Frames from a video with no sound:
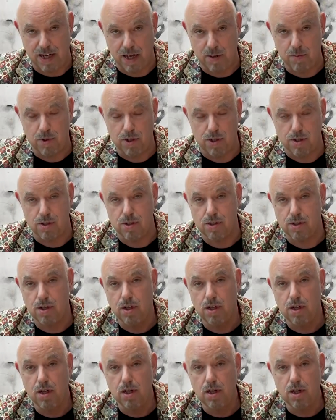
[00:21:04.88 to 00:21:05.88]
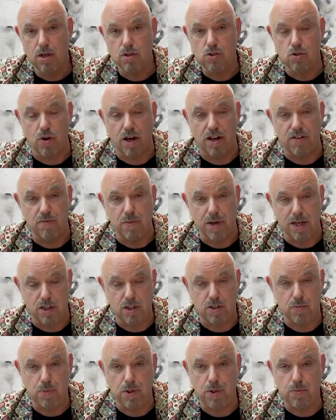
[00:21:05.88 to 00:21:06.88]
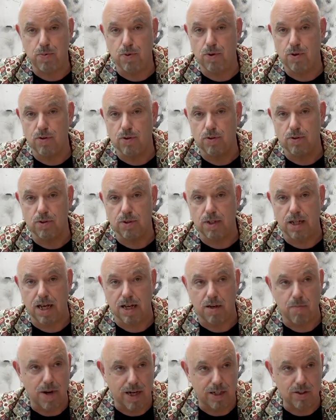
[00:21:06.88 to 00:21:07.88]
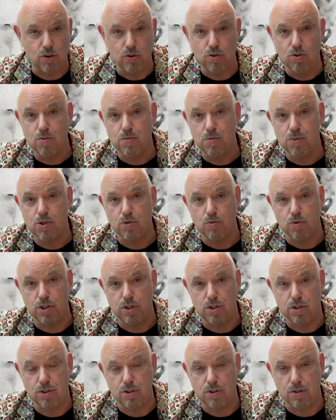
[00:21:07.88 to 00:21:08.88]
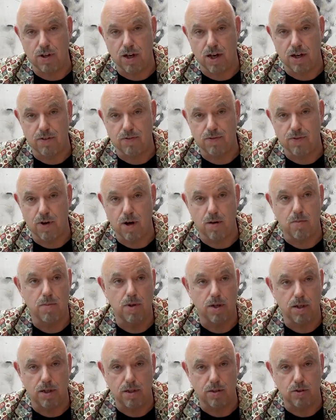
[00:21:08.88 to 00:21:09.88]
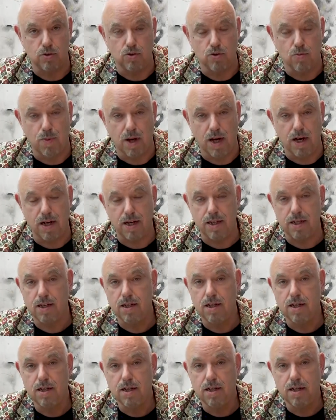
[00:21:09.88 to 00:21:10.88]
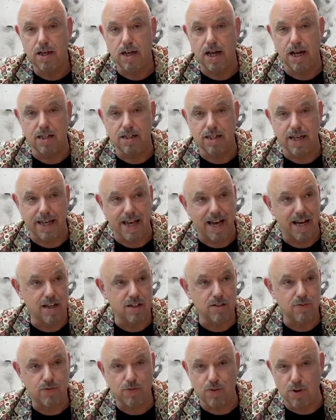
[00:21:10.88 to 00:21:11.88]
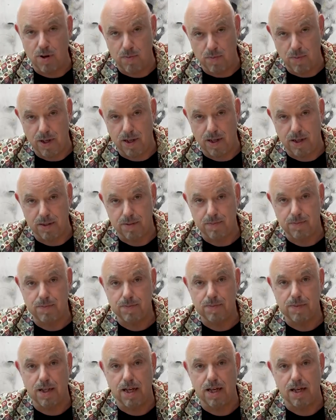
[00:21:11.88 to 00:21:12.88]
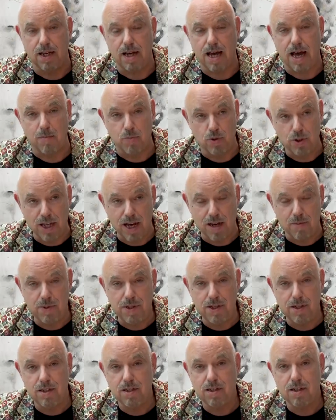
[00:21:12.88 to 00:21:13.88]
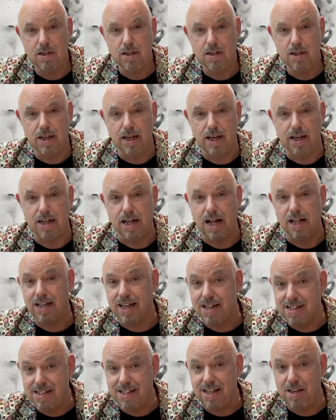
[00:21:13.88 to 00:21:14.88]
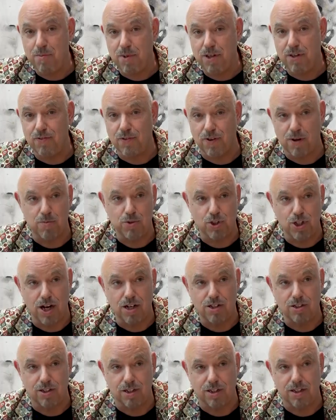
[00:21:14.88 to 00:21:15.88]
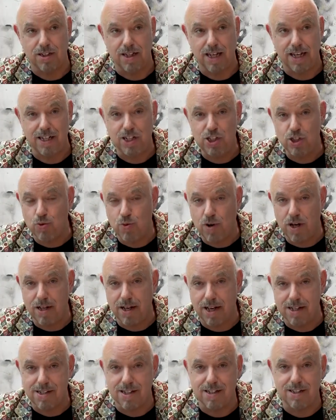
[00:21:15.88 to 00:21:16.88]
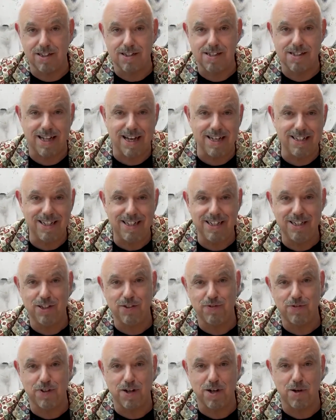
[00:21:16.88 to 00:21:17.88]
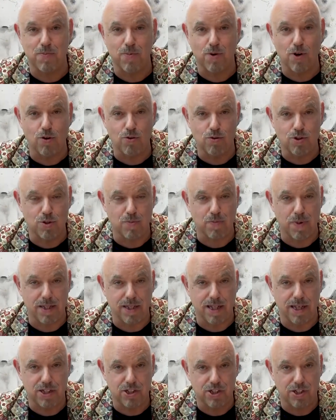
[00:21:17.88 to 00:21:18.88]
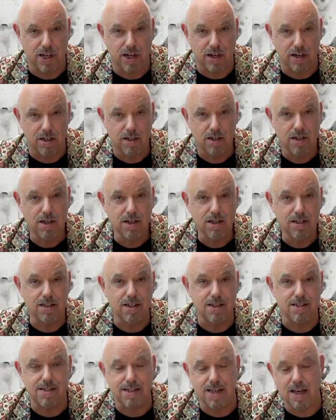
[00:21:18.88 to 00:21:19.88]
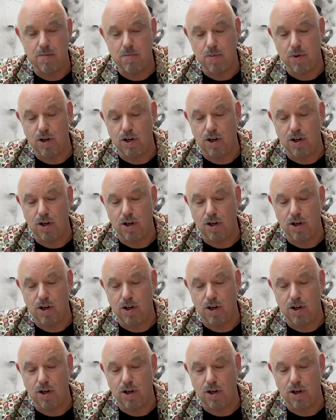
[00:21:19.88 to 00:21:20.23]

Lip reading: Emirates. So I've met people like Maktoums, which are from Dubai, El Nayan from Abu Dhabi, and Al Qasimi from Sharjah. And each one has a slightly different approach, but they share the same